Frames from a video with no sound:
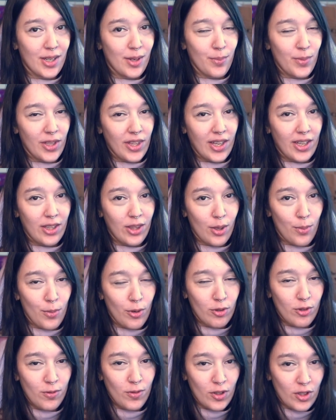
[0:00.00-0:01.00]
to be like the
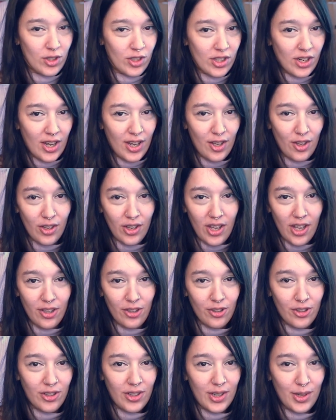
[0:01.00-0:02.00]
most versatile
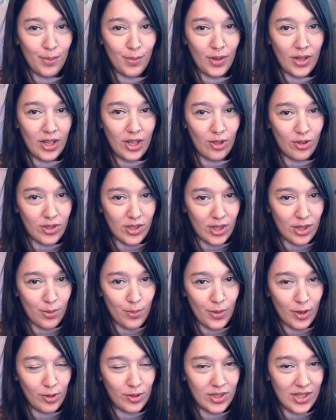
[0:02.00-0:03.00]
color and I'm going to use it the
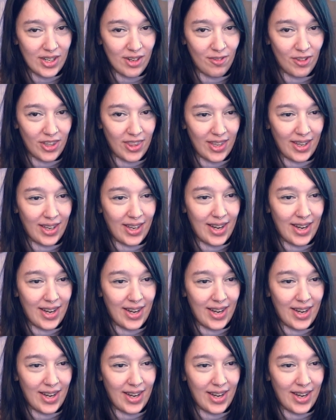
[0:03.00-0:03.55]
most and everything.